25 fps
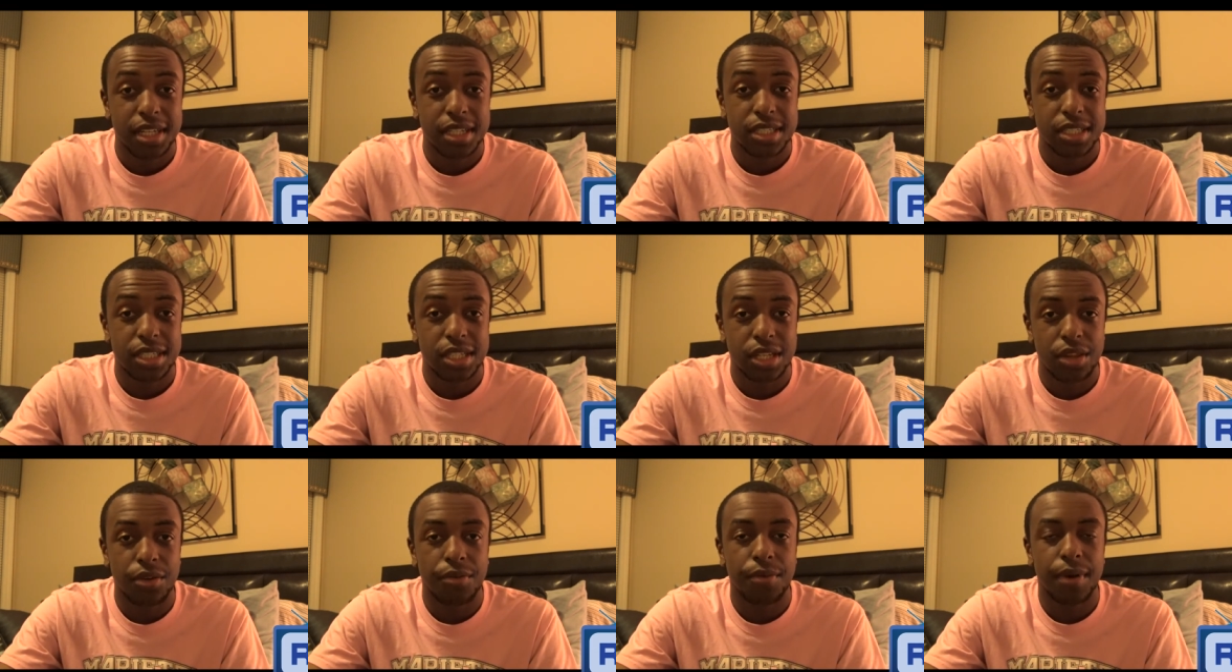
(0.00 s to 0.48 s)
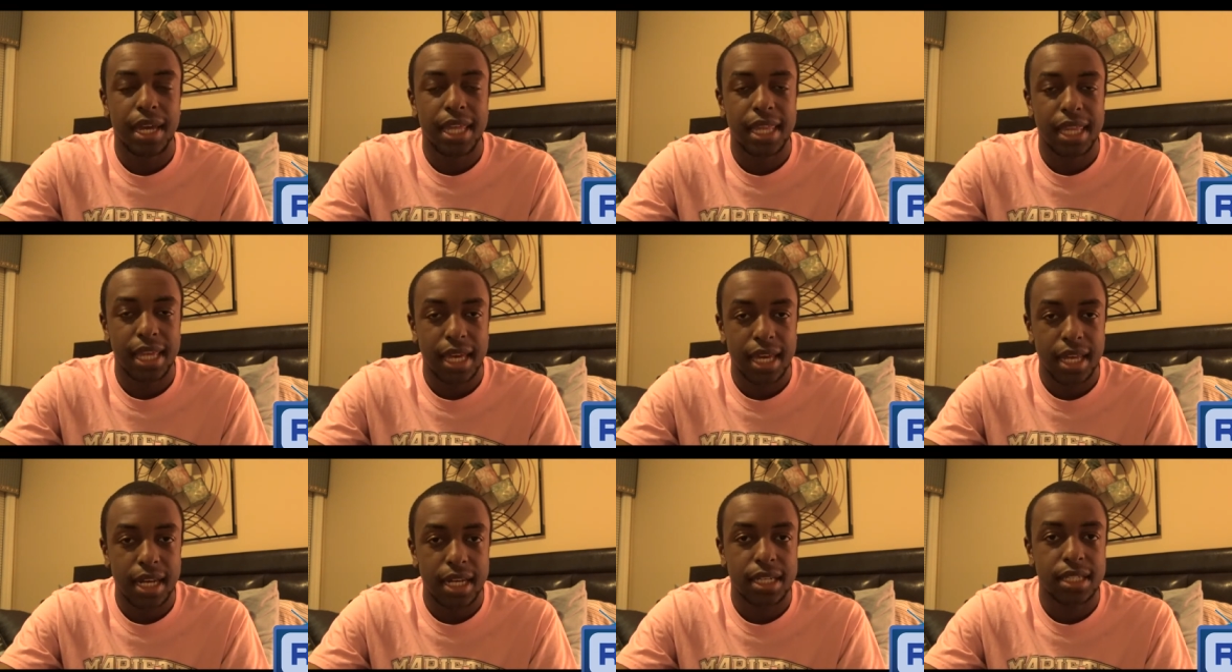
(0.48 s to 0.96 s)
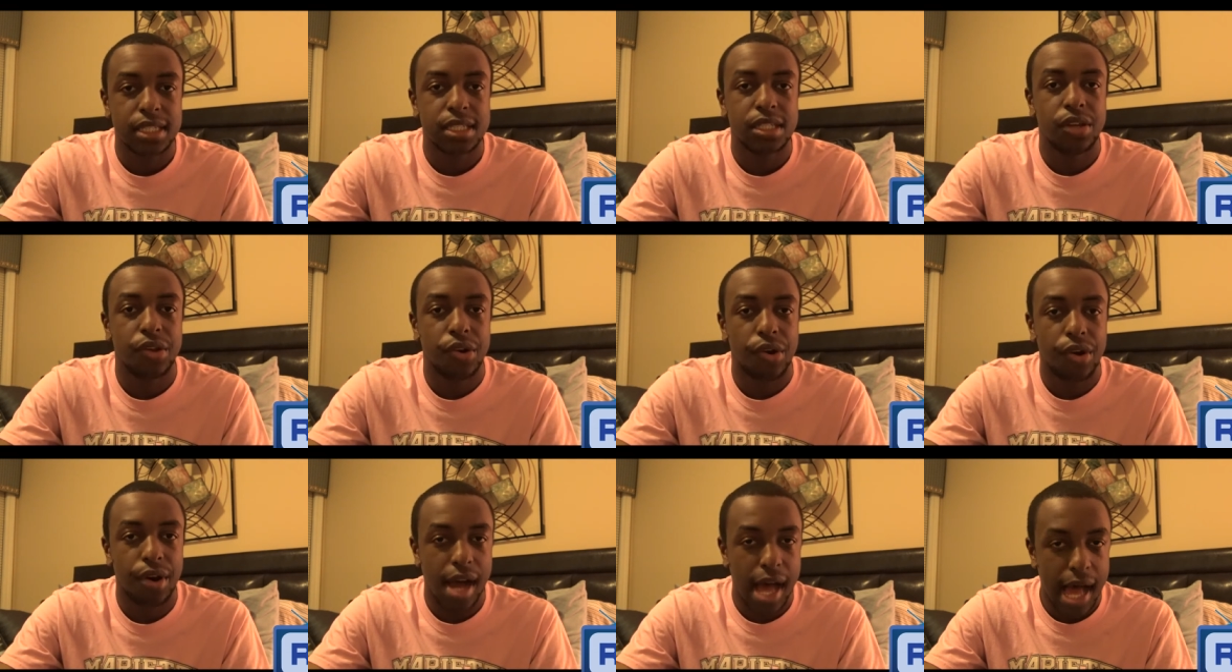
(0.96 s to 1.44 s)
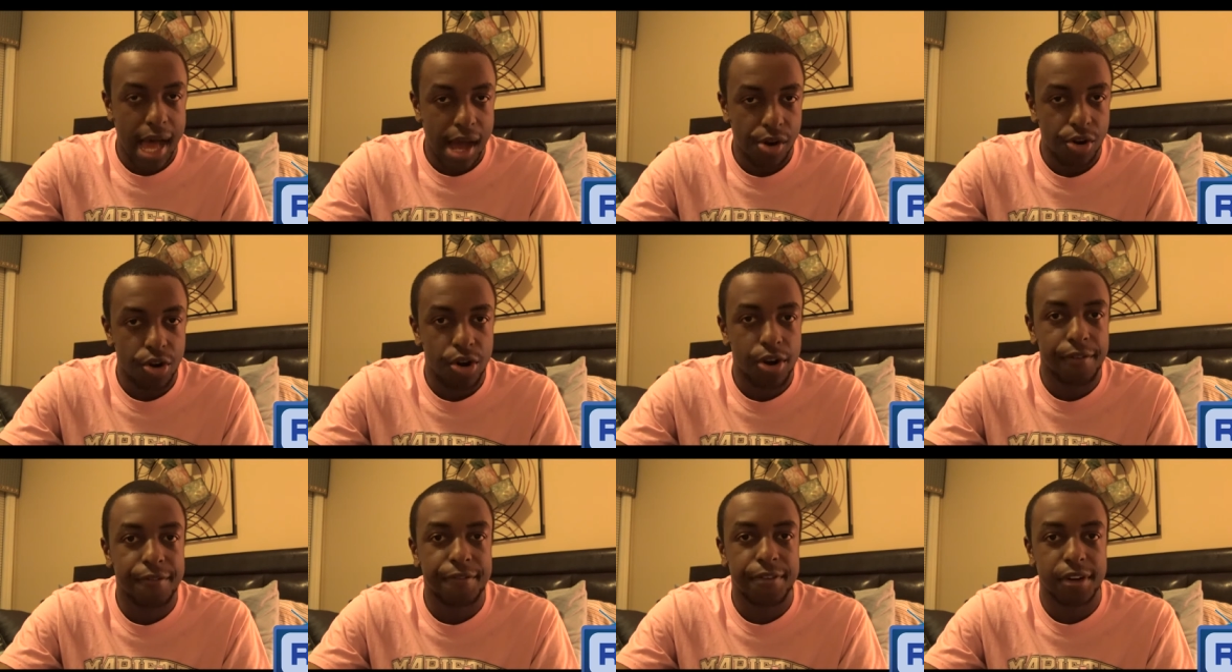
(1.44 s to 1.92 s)
to the way that, you know, Al
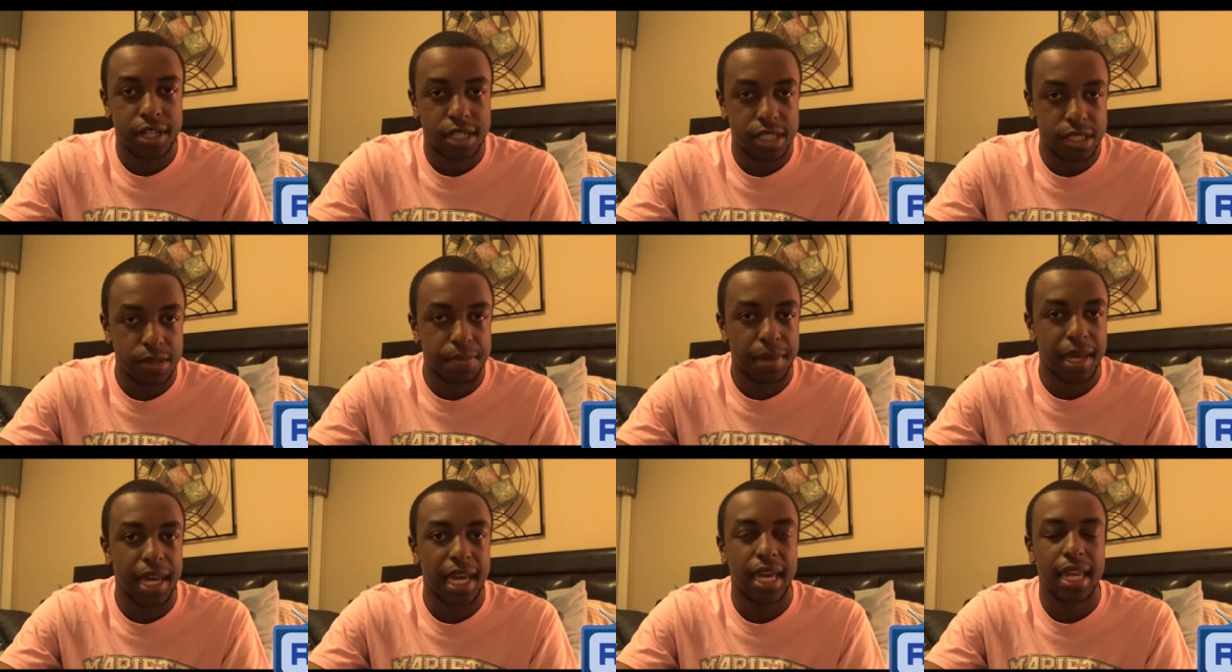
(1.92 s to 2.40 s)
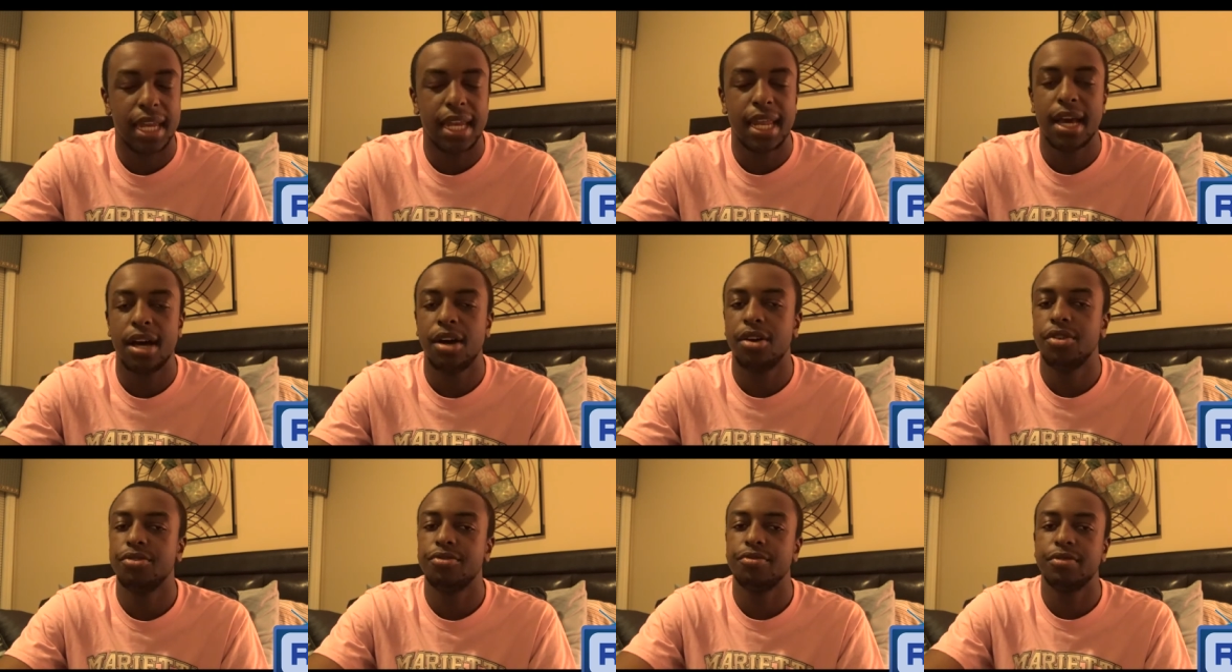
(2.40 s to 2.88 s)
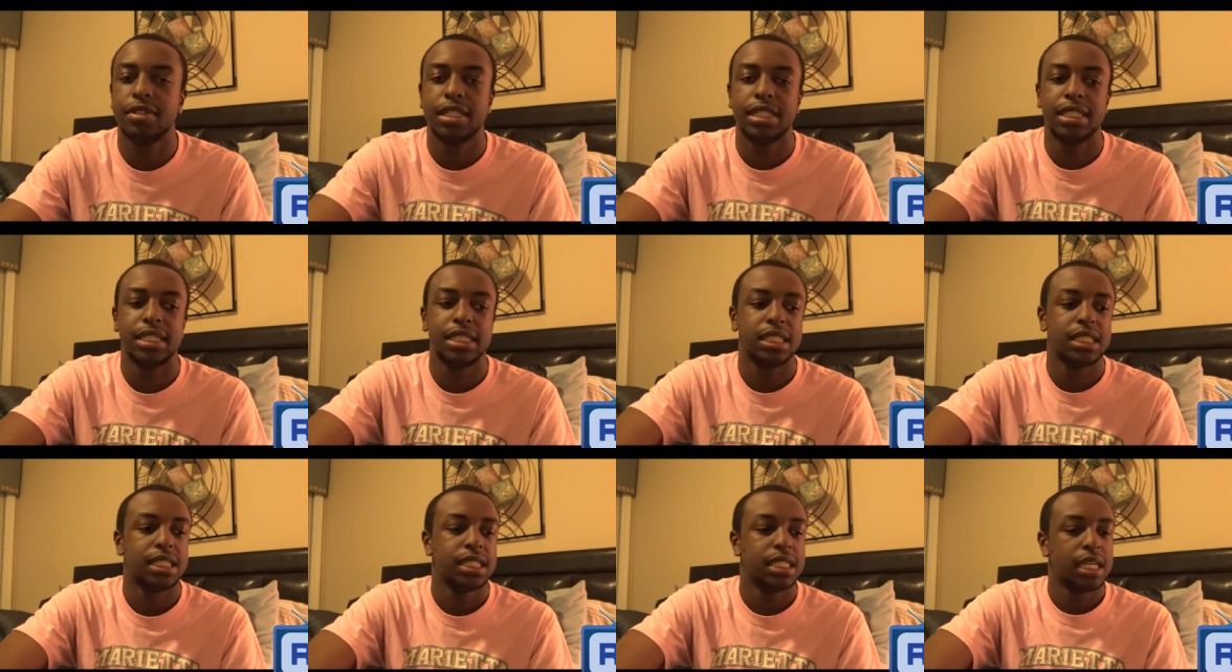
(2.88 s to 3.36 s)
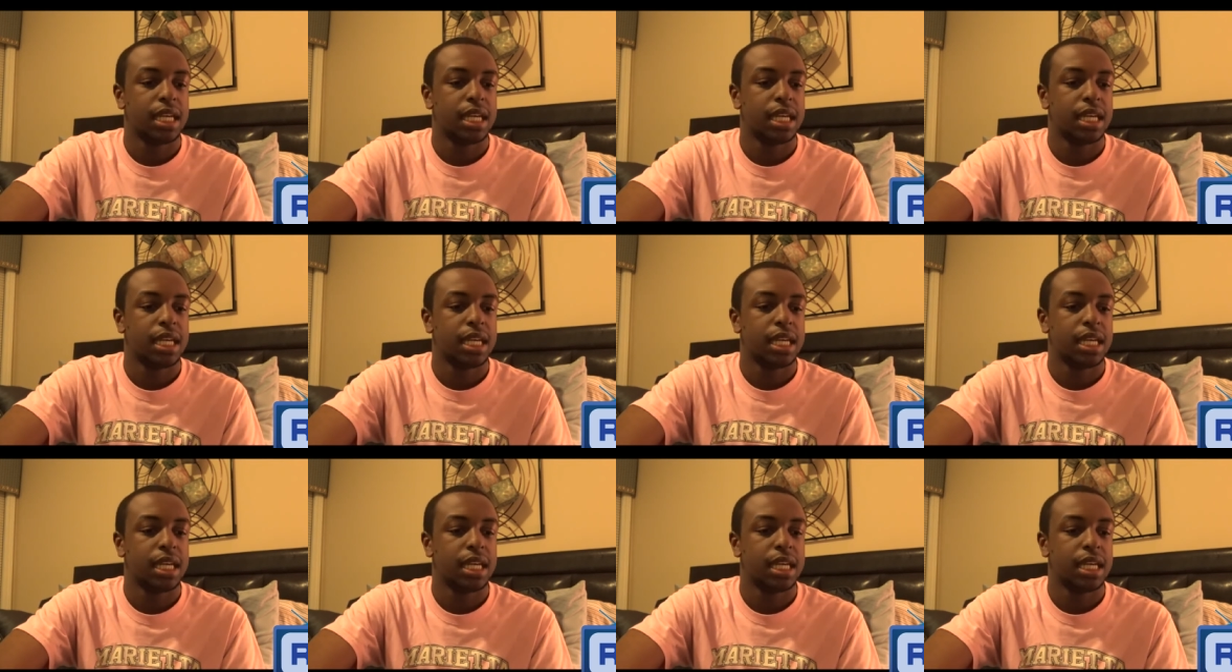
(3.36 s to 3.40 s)
Horford has panned out, where